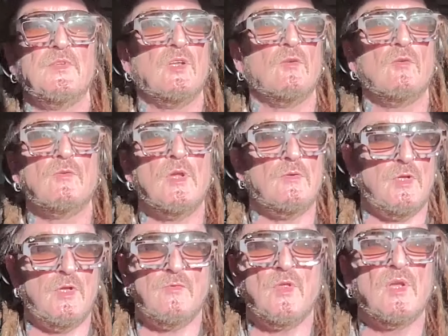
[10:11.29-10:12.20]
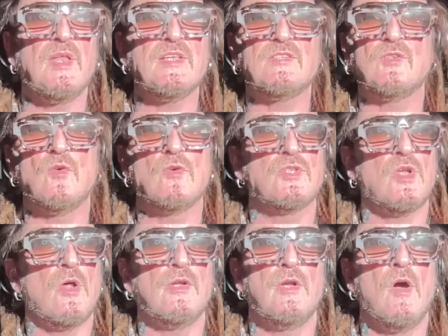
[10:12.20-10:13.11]
You know, the list
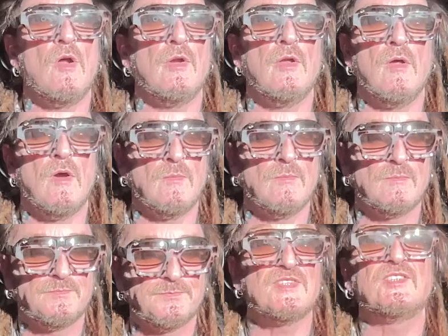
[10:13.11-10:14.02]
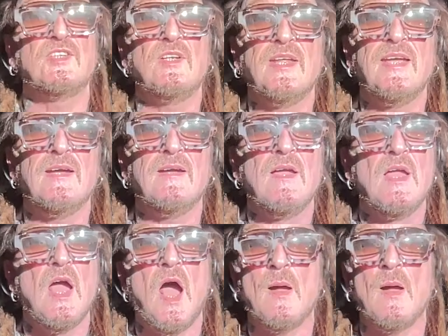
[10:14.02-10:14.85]
goes on and on and on. I'm still here.